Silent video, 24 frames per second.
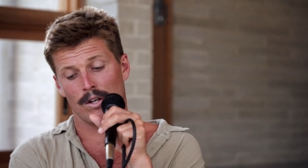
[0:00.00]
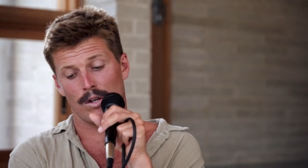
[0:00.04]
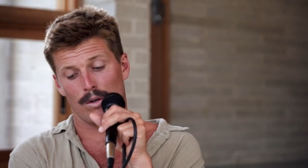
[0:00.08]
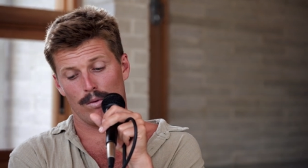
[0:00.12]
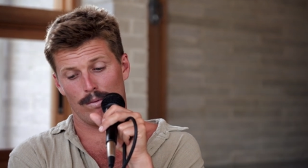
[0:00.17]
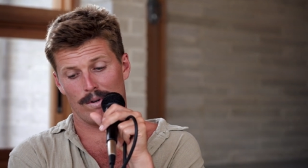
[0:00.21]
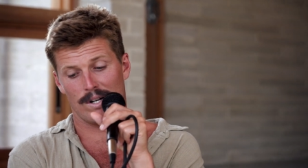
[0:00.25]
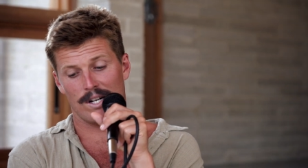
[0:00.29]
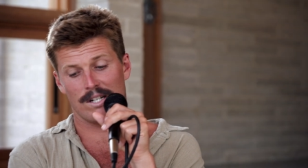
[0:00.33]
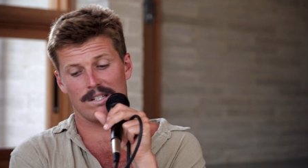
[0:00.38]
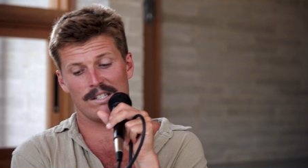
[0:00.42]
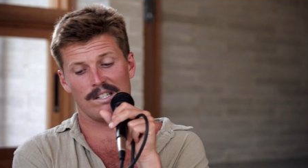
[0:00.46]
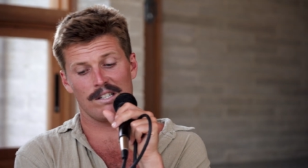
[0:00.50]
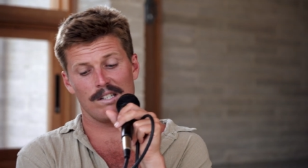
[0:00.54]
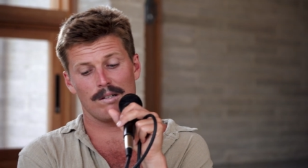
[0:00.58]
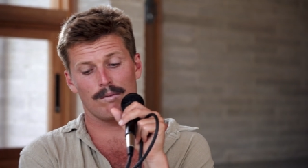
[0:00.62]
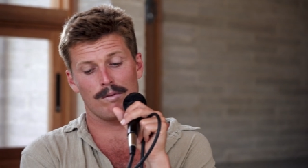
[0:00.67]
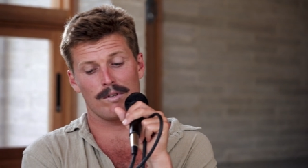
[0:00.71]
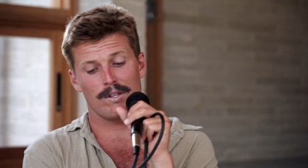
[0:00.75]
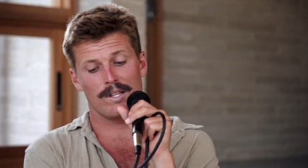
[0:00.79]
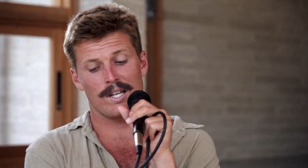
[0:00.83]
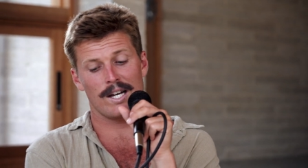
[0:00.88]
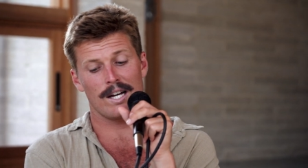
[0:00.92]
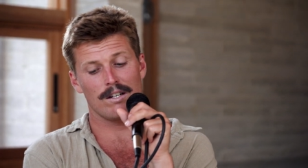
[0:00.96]
who are dealing
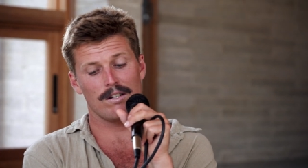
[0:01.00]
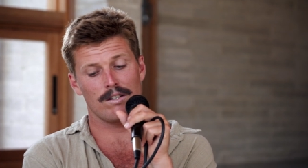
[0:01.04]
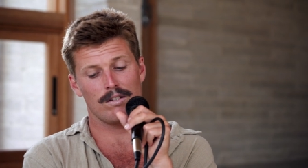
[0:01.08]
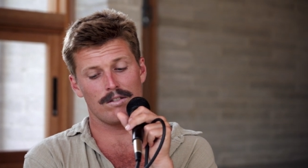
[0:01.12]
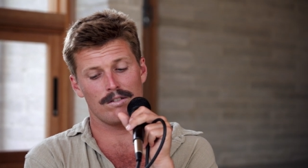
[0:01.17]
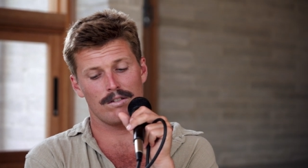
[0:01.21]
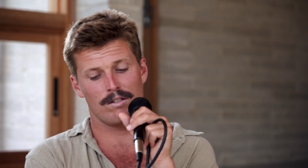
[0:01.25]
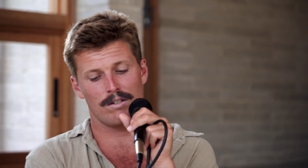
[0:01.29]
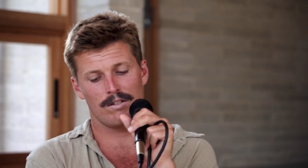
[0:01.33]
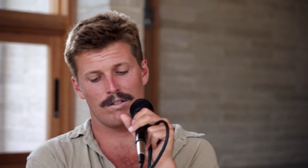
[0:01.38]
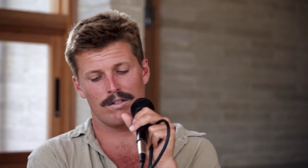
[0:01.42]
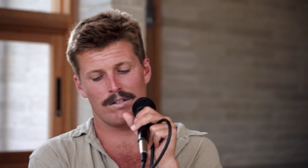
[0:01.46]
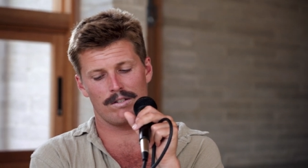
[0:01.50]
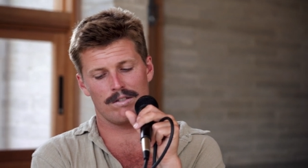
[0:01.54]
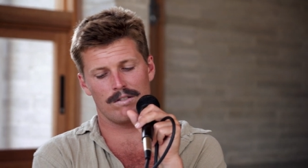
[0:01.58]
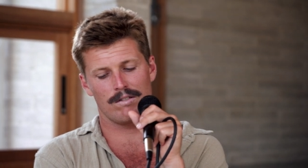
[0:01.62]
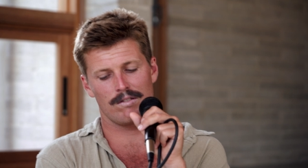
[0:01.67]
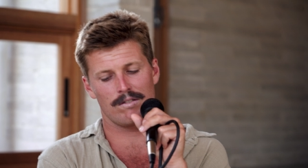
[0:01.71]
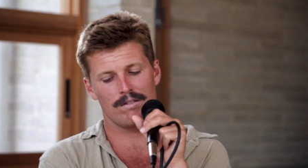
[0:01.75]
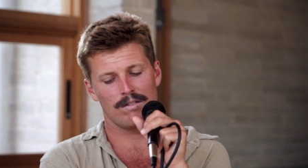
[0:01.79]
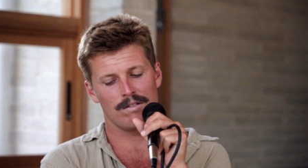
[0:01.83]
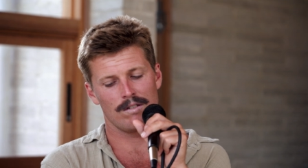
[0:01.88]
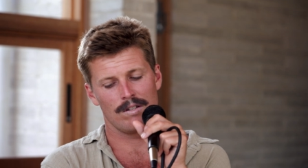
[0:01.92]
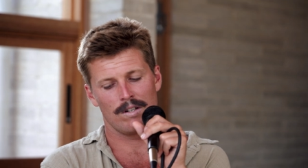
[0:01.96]
with that? So it's
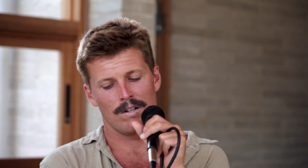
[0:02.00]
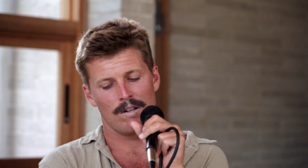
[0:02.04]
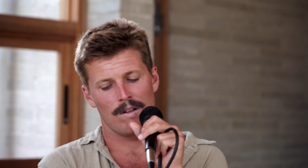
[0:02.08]
just,